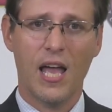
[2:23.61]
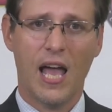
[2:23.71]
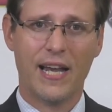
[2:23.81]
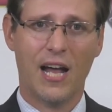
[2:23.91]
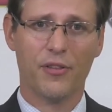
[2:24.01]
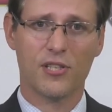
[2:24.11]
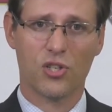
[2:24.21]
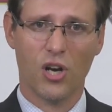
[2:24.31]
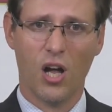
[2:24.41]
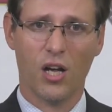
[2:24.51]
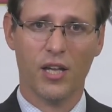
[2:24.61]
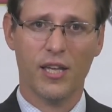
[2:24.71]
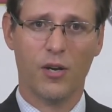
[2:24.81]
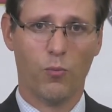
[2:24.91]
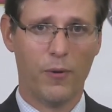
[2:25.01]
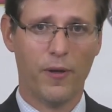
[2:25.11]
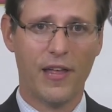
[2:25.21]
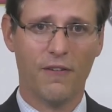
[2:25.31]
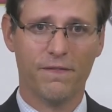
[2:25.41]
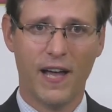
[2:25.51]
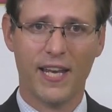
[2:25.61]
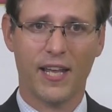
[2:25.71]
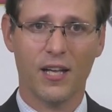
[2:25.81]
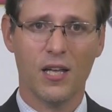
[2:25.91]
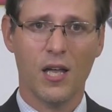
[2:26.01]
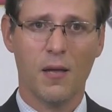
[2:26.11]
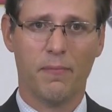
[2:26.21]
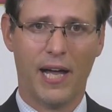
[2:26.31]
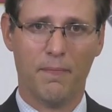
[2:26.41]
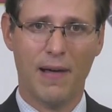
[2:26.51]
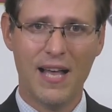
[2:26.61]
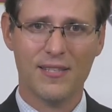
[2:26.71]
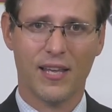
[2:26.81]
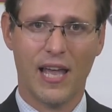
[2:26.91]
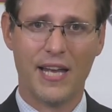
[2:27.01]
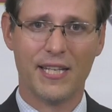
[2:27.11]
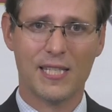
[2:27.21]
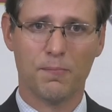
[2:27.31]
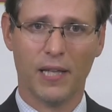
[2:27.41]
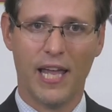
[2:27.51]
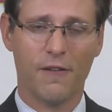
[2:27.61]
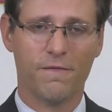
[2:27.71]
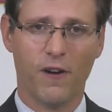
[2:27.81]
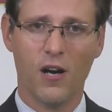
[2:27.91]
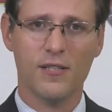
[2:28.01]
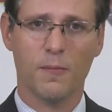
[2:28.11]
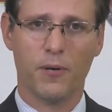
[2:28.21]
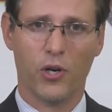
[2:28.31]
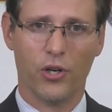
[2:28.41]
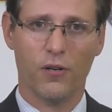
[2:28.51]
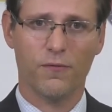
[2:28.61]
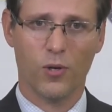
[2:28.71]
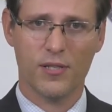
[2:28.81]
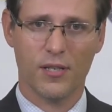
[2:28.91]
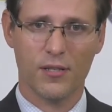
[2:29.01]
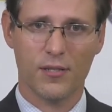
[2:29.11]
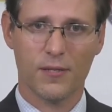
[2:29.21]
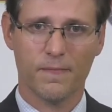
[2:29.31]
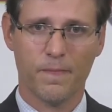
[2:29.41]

and how the strong can win without fighting by amassing and displaying far superior forces.